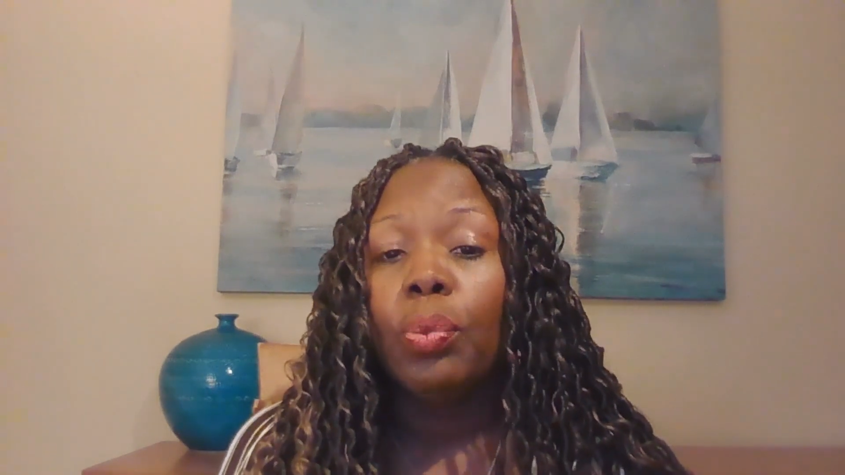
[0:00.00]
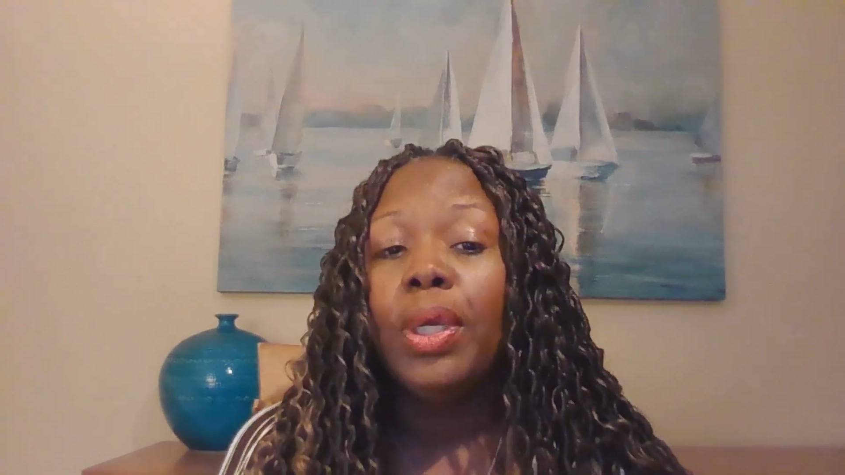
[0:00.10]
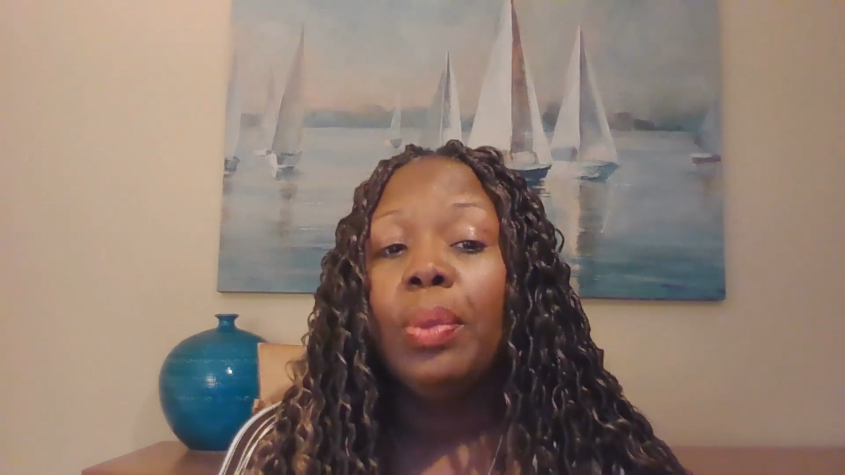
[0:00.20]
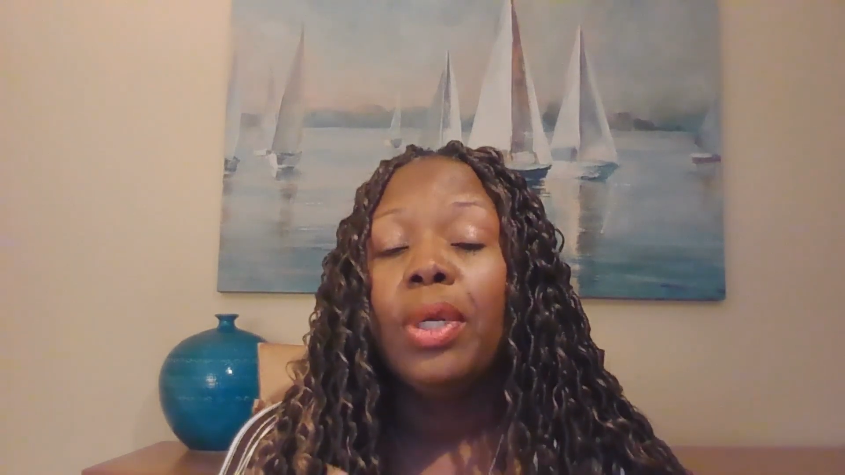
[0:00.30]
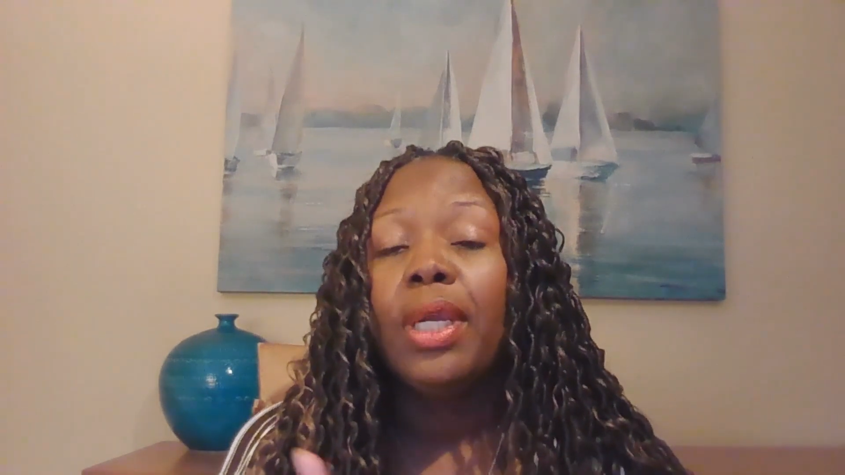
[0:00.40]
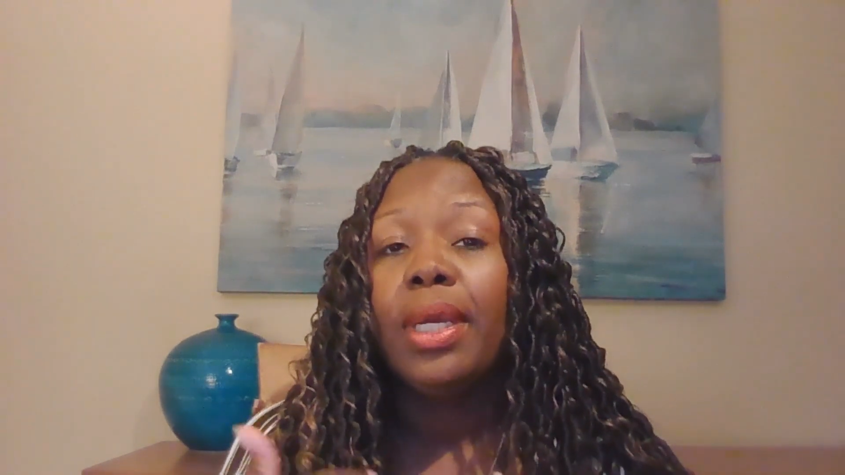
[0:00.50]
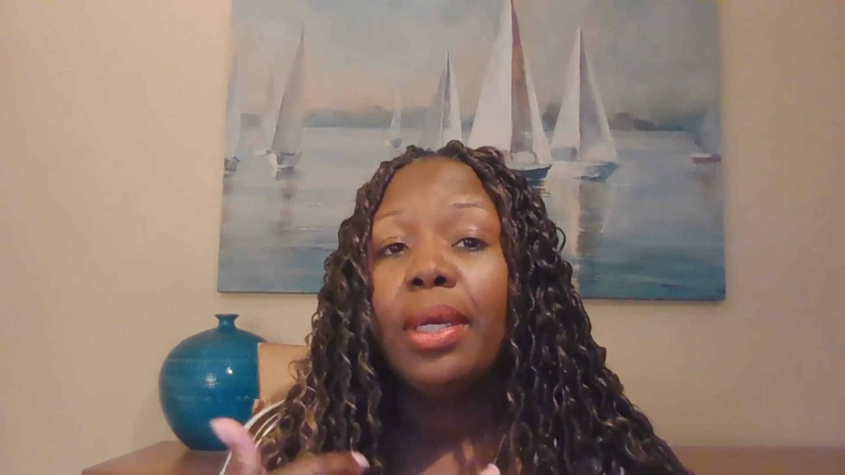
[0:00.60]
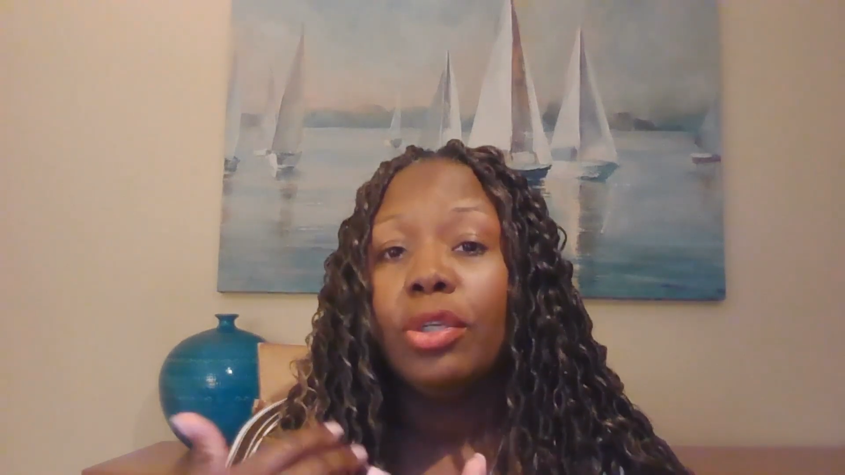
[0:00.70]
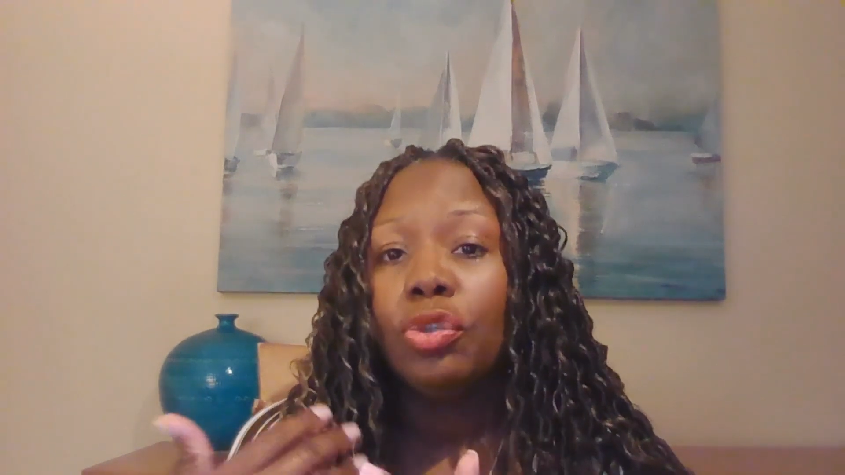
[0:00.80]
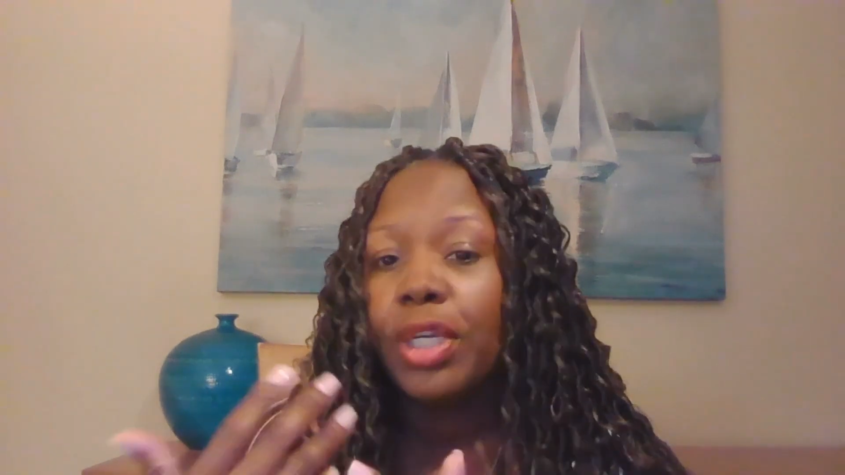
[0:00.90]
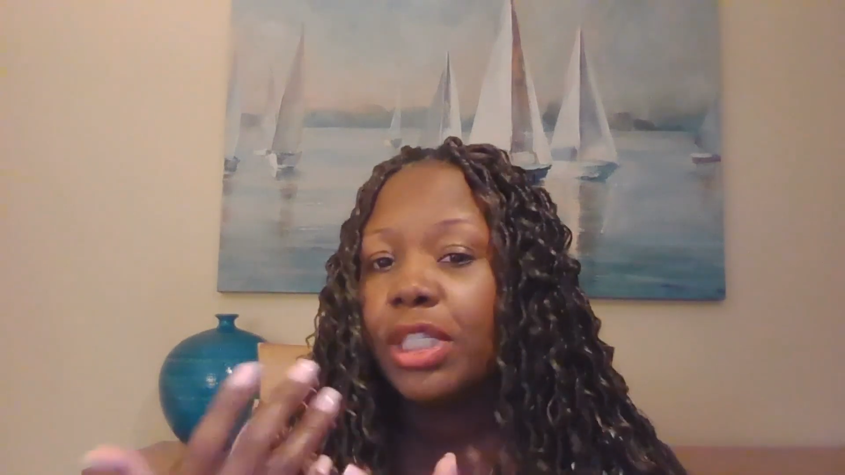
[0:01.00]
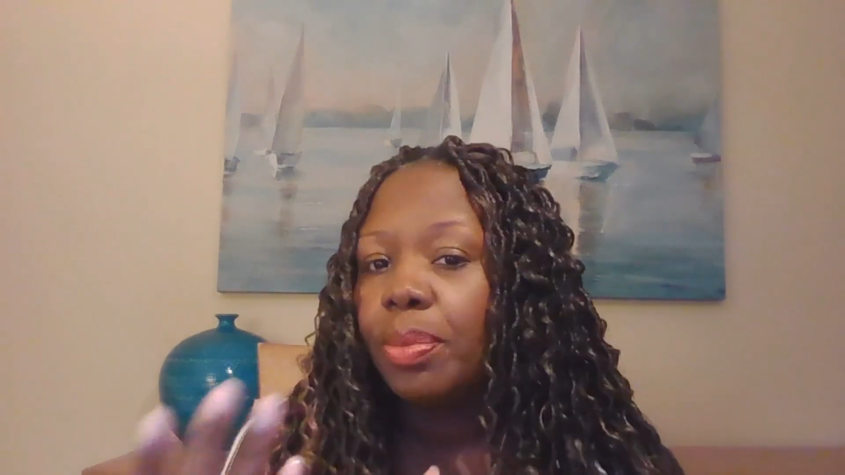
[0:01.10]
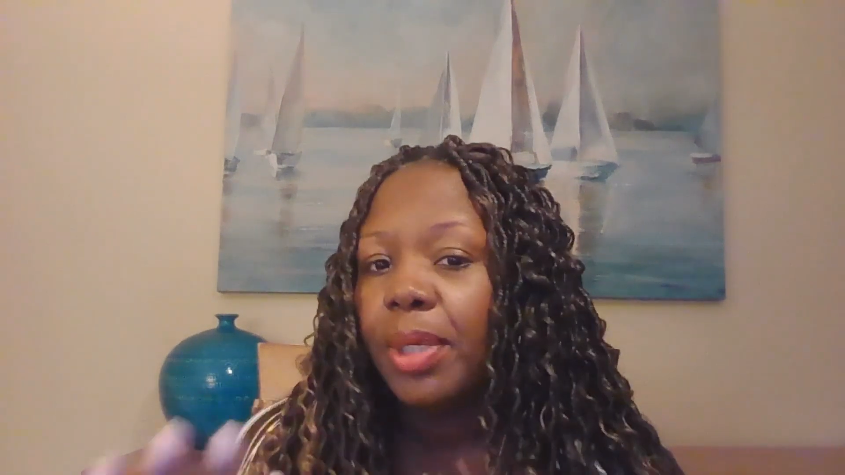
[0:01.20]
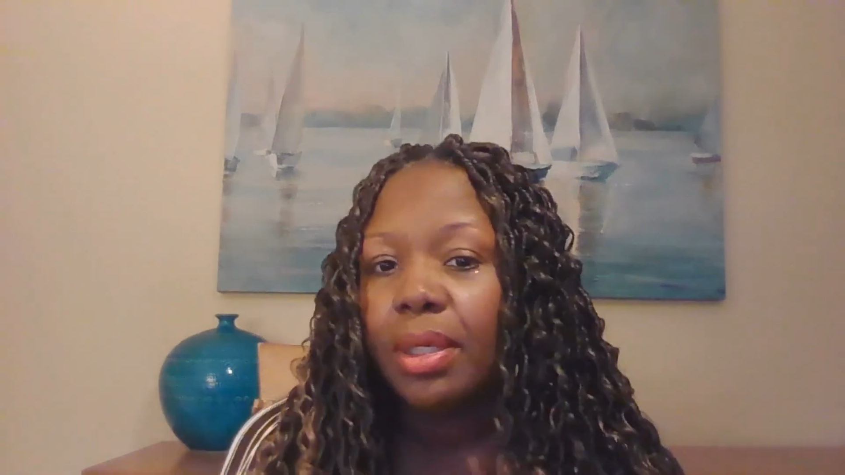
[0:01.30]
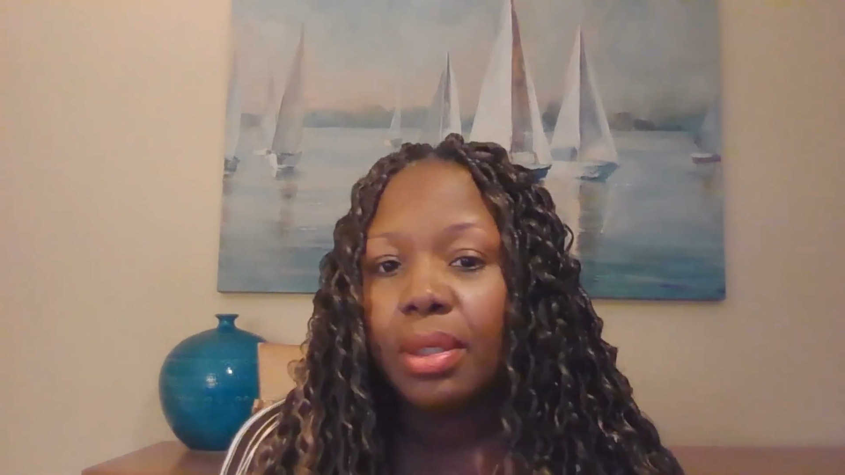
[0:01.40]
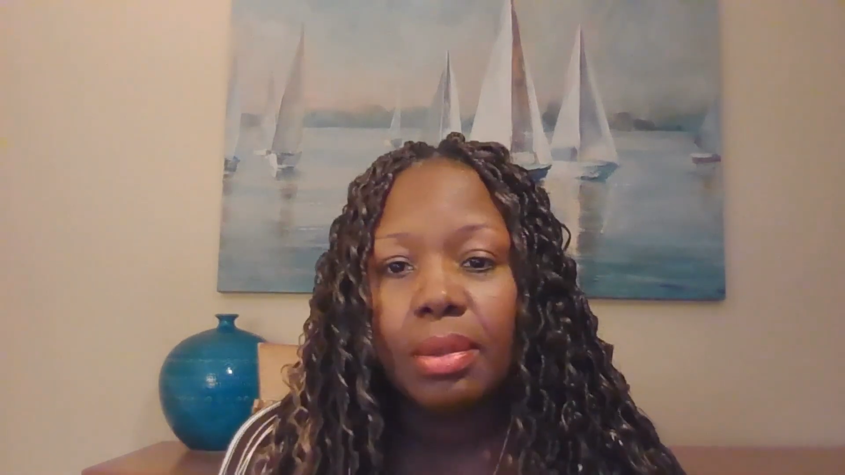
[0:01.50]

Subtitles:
we would transmit